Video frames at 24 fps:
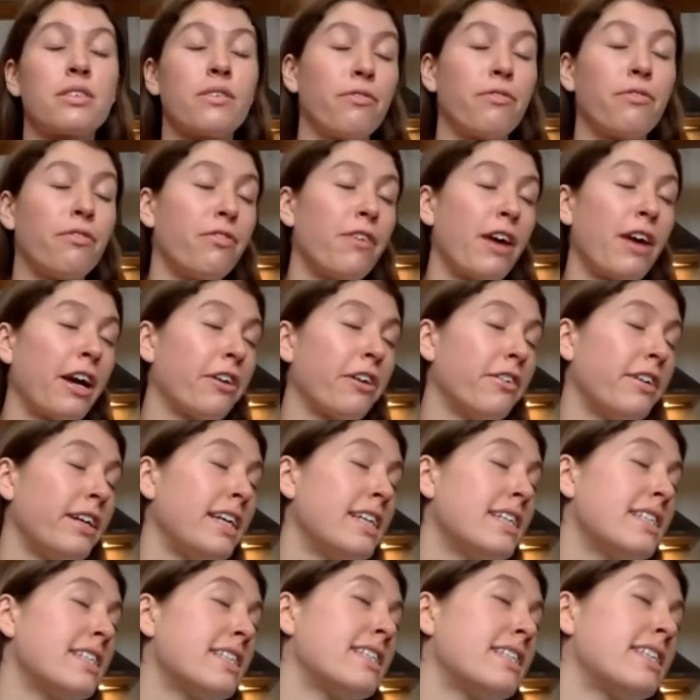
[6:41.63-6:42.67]
very
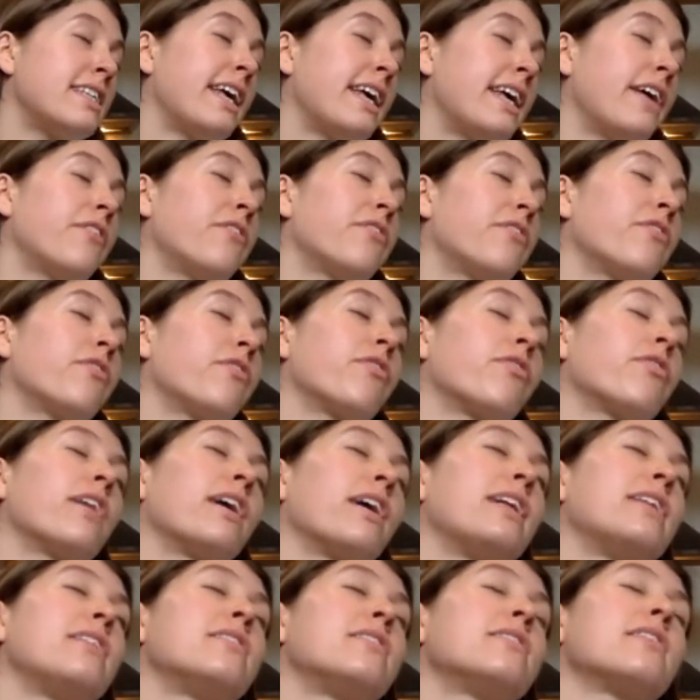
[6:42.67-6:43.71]
stiff
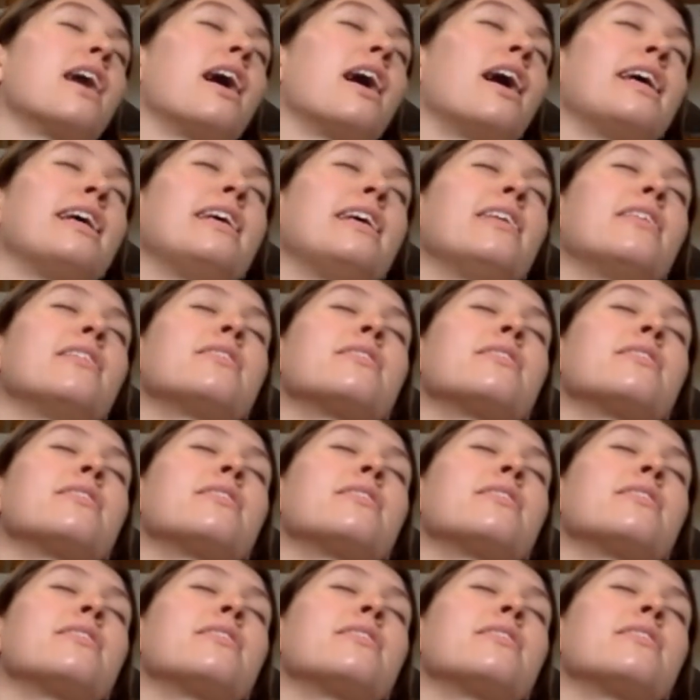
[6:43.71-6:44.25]
and tight.